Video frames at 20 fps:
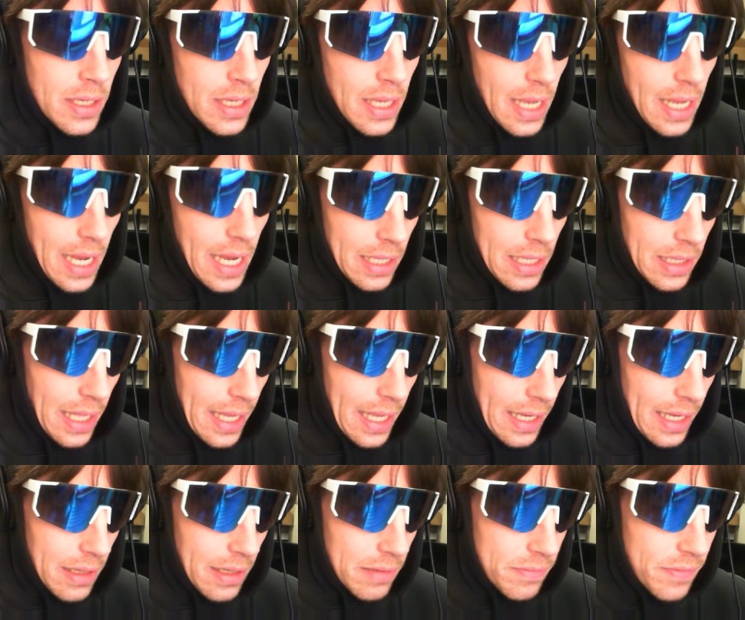and
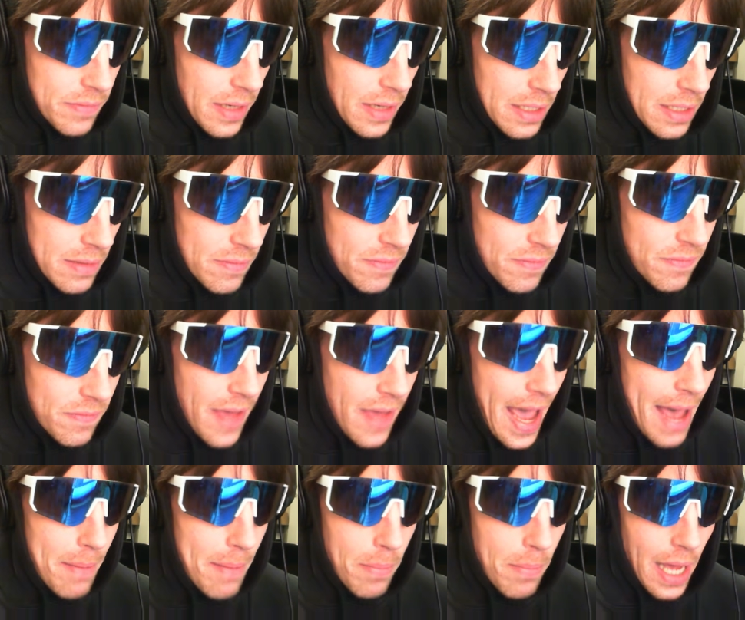like a fucking
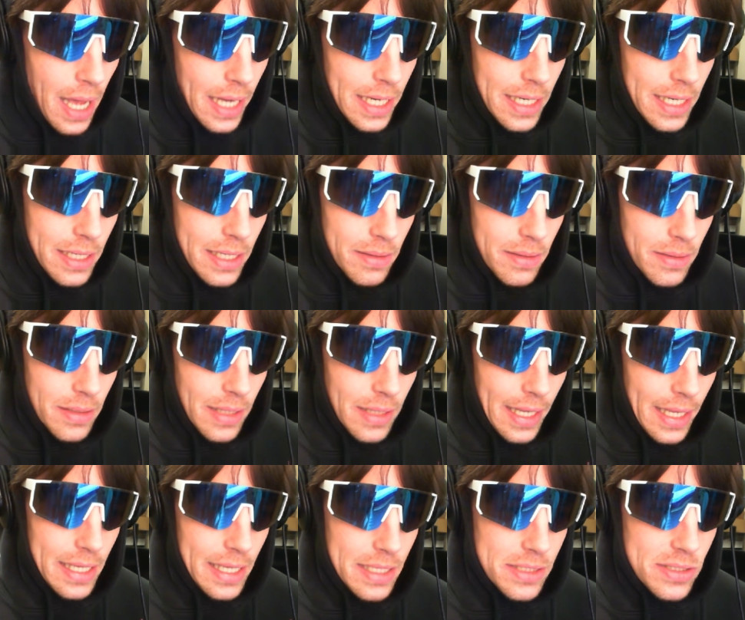fat body,
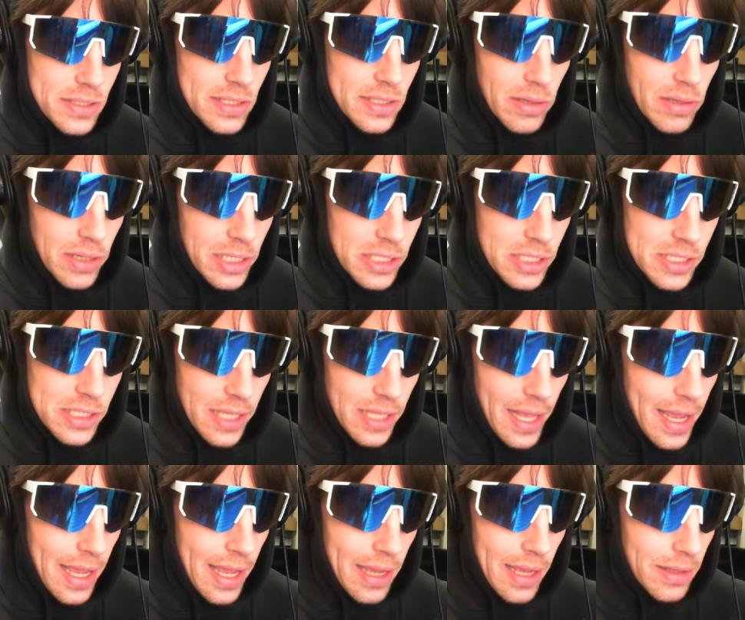like, he's still gonna
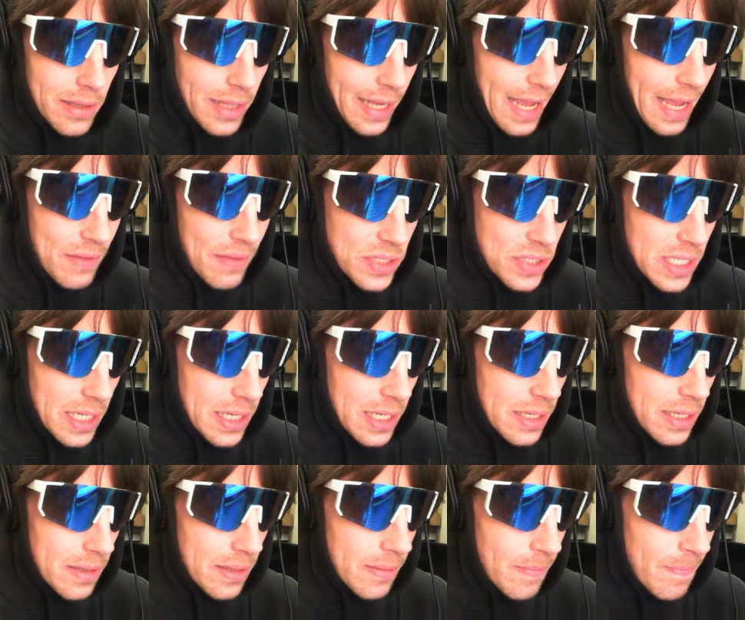slay. Like, I've seen
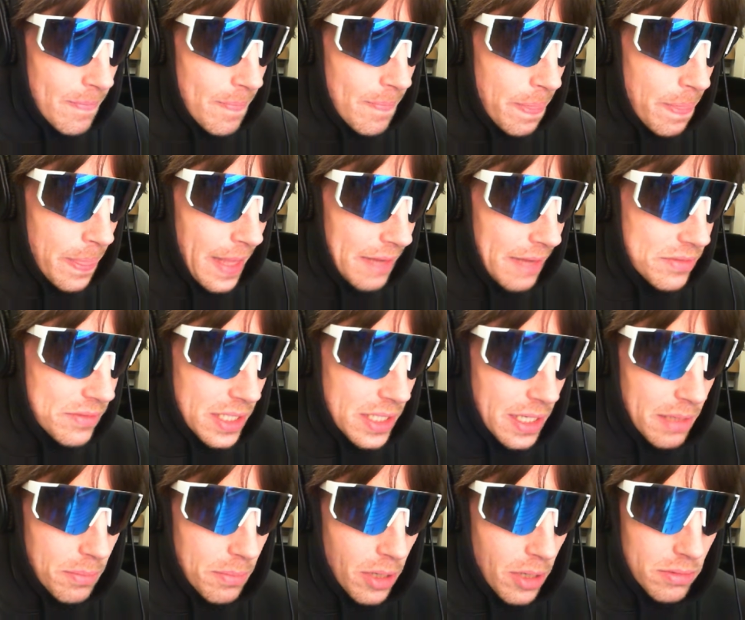
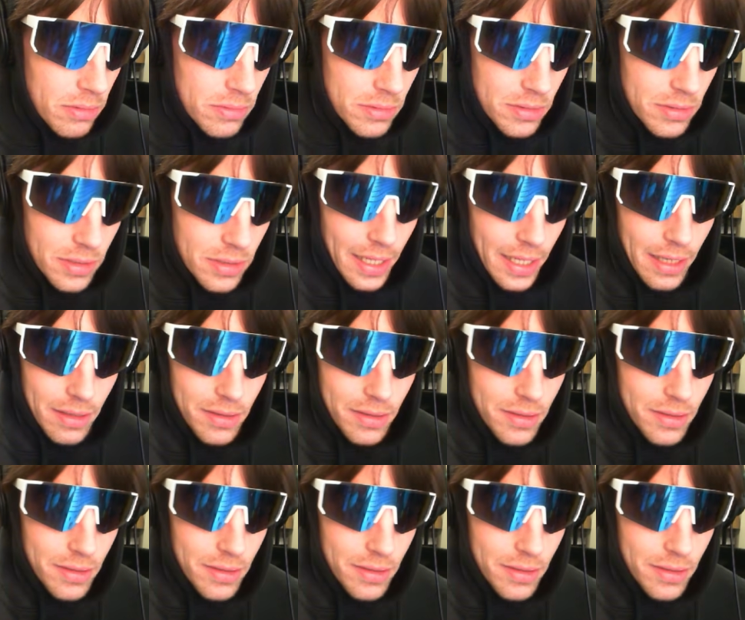it, bro. Like,